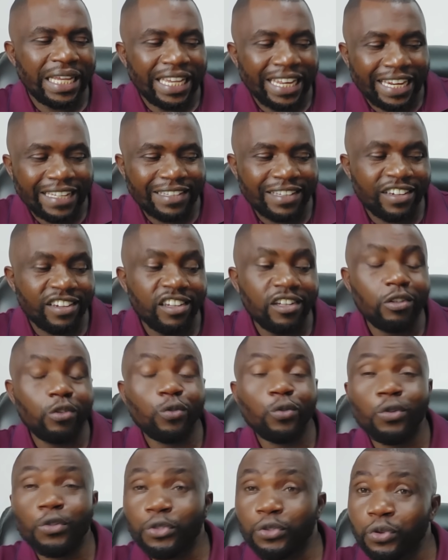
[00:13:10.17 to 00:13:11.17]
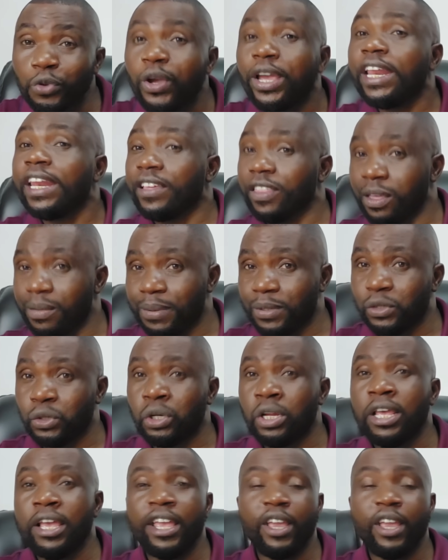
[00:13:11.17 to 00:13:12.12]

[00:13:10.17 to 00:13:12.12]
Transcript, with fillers: he doesn't need to go through any other person.